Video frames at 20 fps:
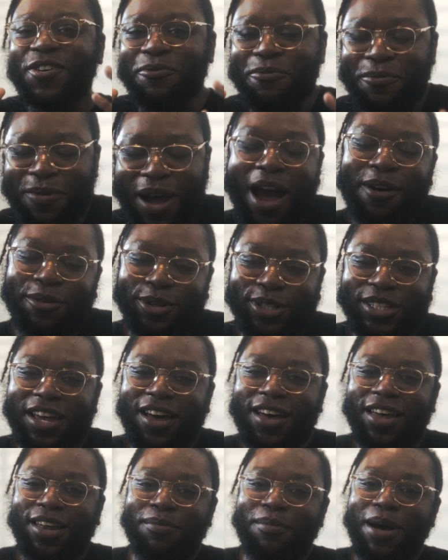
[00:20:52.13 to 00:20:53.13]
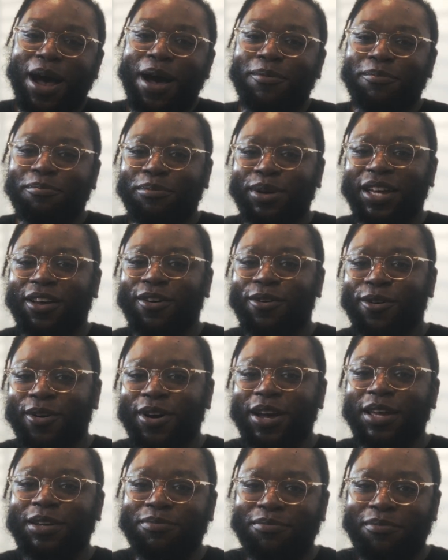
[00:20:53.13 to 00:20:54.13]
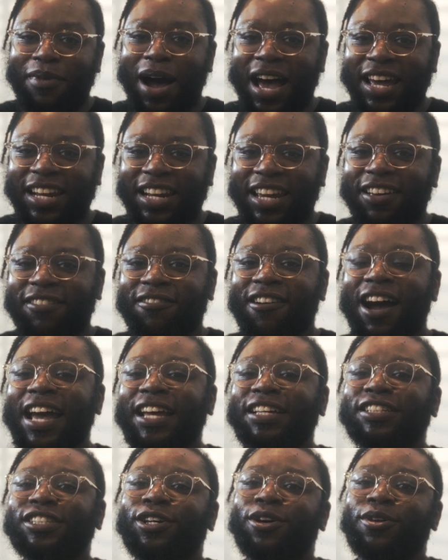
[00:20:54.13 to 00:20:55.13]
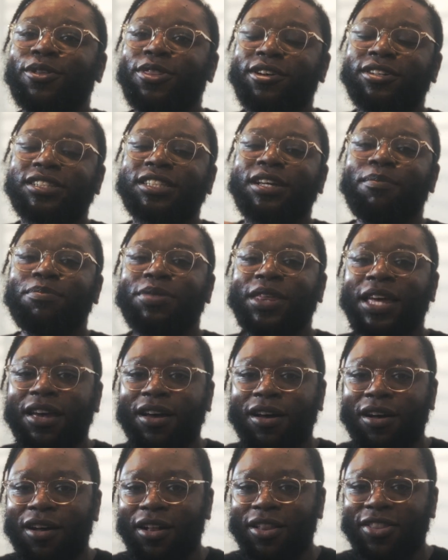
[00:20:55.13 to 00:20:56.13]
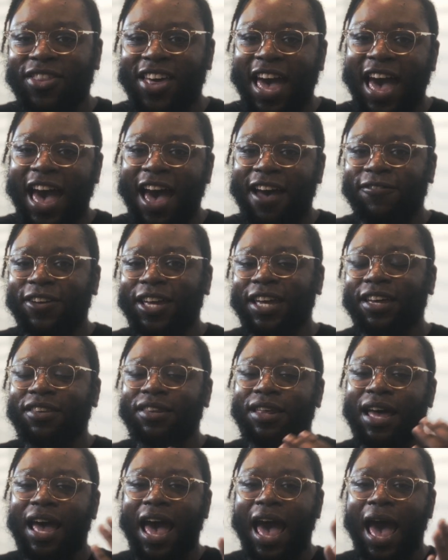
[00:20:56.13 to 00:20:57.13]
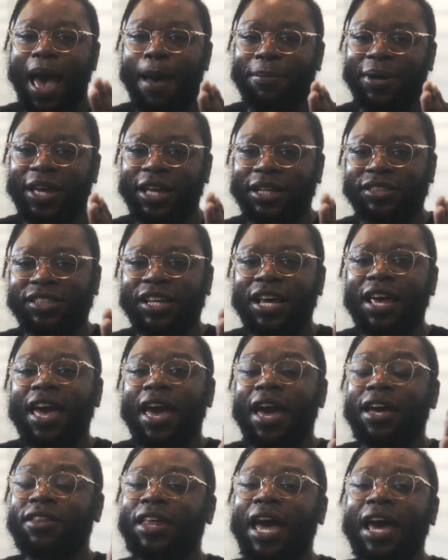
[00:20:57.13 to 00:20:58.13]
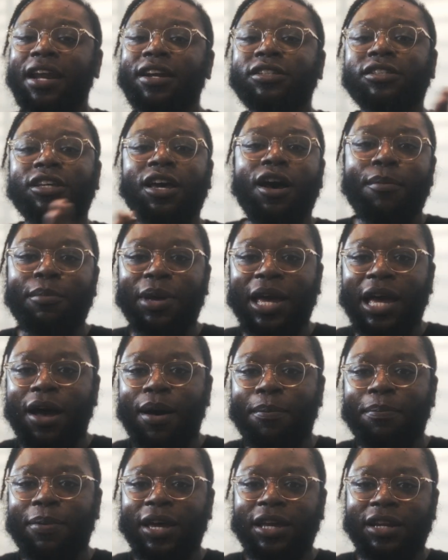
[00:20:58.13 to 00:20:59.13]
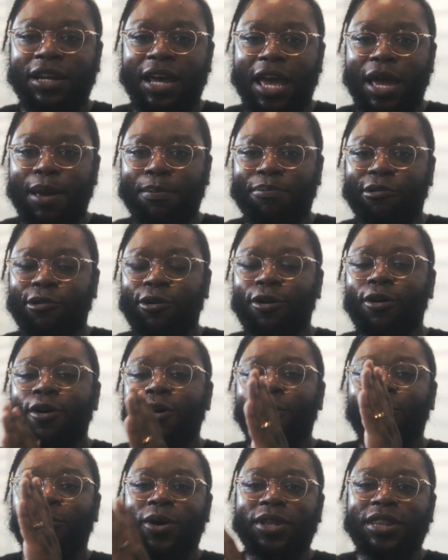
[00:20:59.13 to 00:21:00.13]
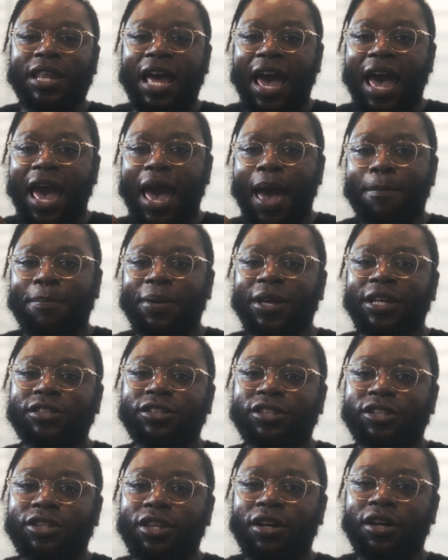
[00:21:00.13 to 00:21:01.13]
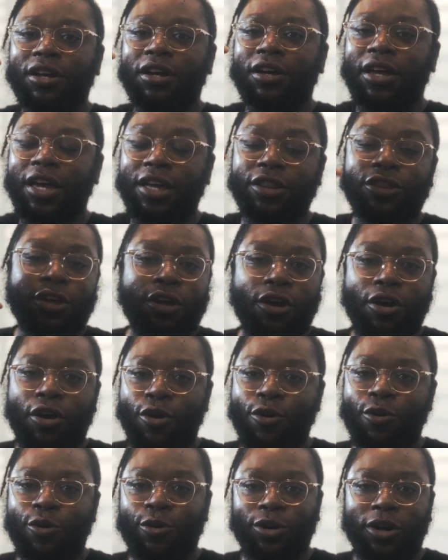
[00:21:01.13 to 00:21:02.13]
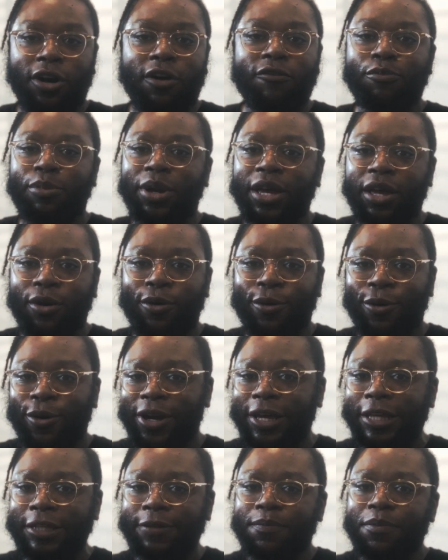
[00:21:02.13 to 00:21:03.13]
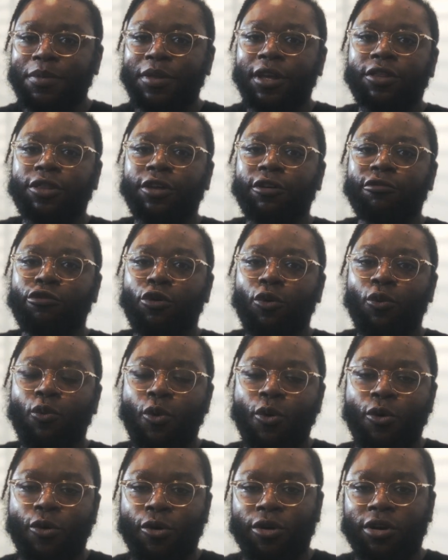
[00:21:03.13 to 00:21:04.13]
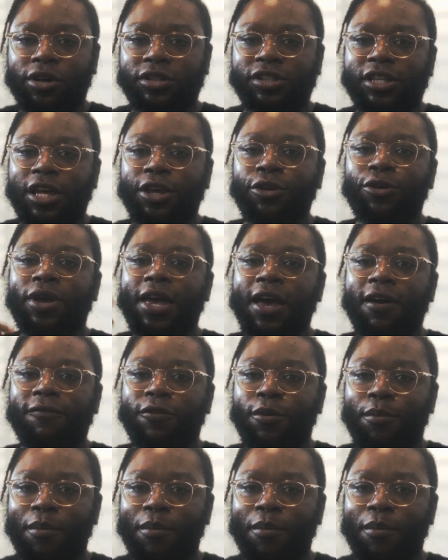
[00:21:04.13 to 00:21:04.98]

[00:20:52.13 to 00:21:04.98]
I was talking about Bitcoin mining, right? So there's something called the halving that happens, and that is coming up in April. When that happens, the in the code of Bitcoin, the rewards that you get for